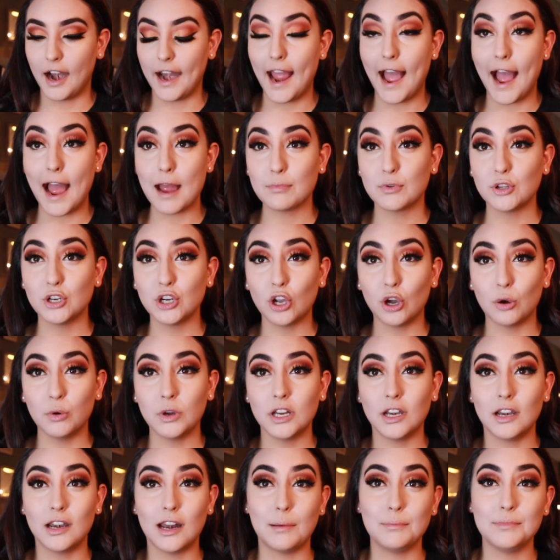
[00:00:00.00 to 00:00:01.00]
All right, I'm going to go
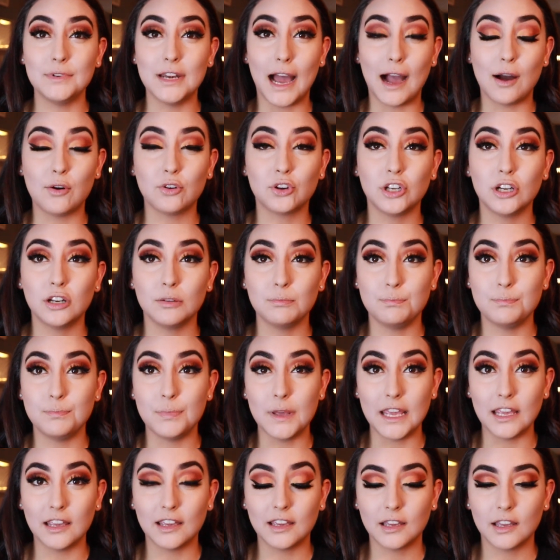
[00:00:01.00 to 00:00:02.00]
in and I'm now going to
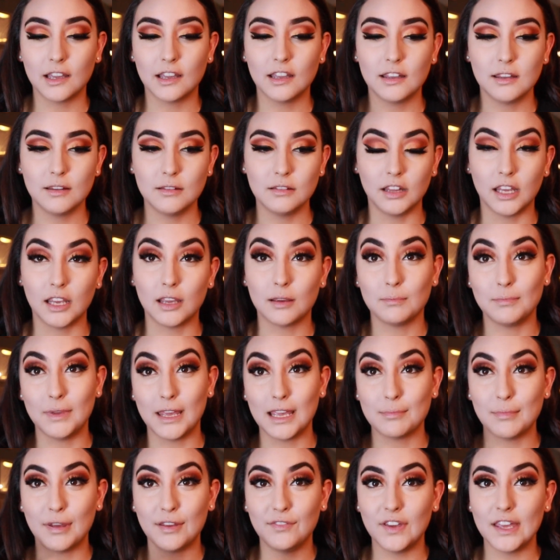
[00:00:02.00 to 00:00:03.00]
bake
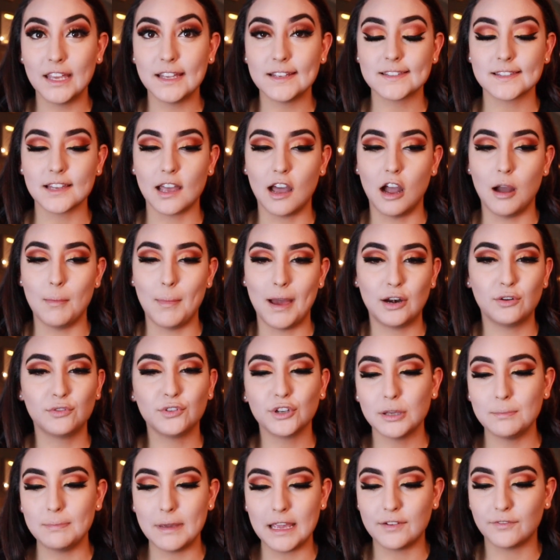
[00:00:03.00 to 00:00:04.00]
my face. I don't
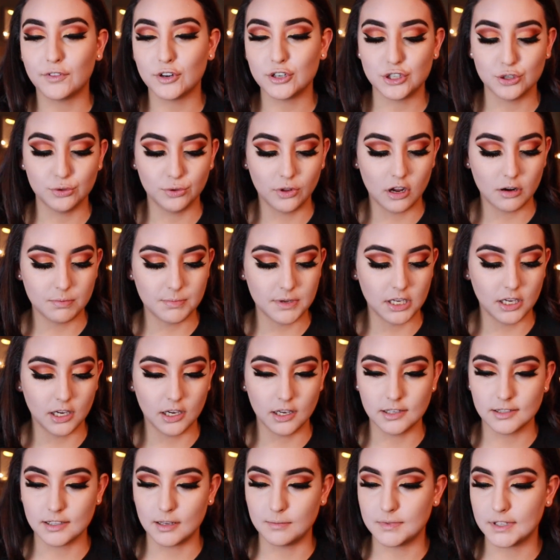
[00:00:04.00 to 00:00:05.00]
really bake for too long
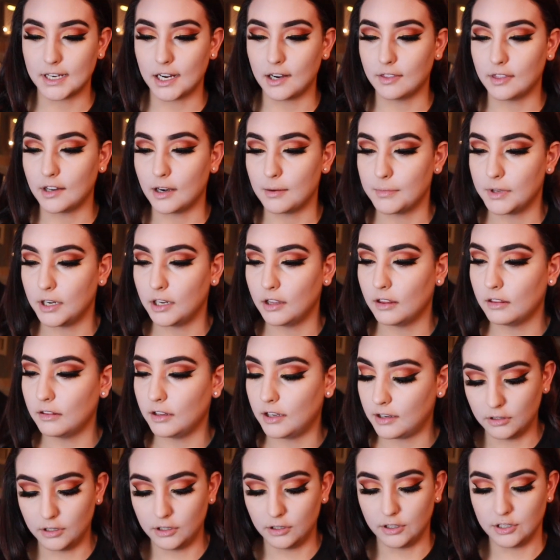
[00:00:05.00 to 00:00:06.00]
because I'm scared that I'm gonna
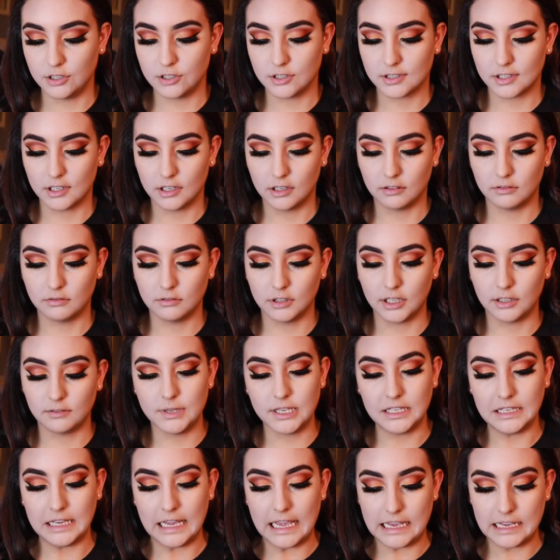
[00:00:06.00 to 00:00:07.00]
like literally just gonna like
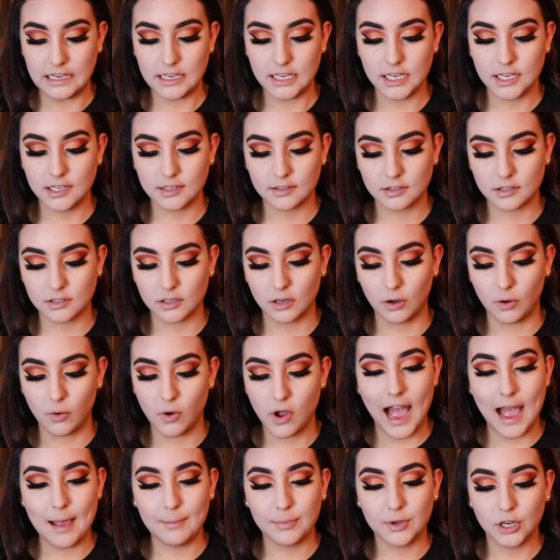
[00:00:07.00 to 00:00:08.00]
be cakey.
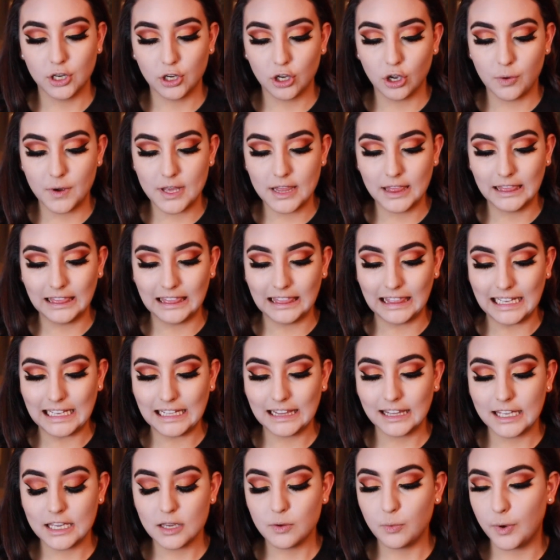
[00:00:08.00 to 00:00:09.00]
So I'm gonna go in
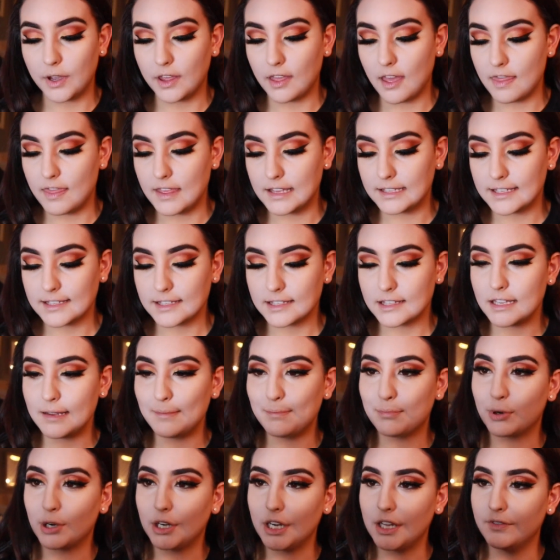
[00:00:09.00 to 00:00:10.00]
lightly with, and this is the
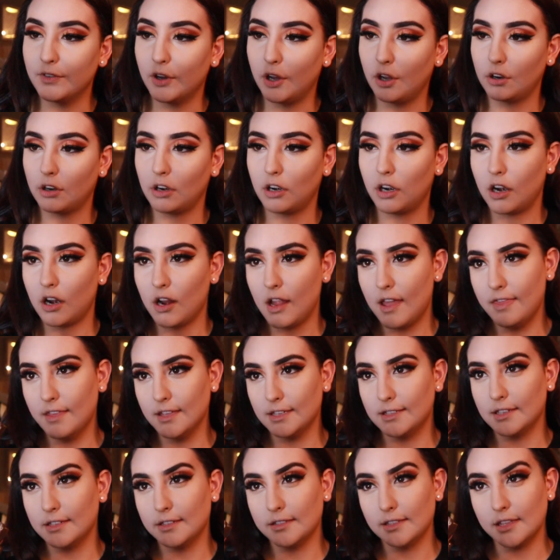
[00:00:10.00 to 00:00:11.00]
Pretty Vulgar, and
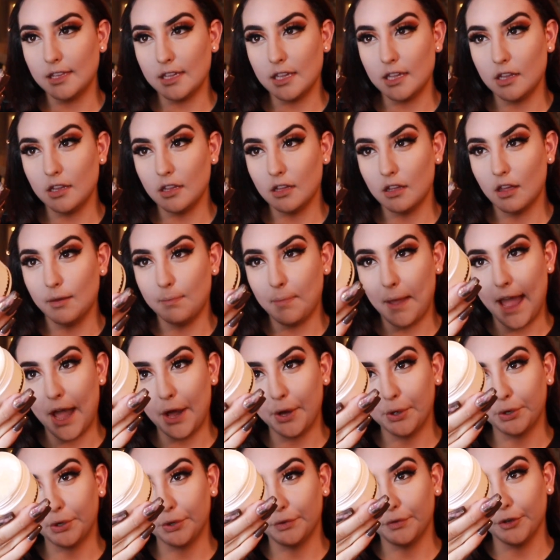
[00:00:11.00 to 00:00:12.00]
this is the
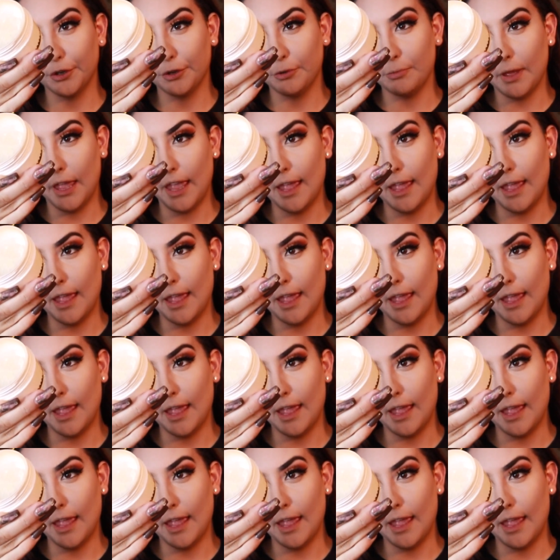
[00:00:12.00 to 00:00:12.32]
Powder Room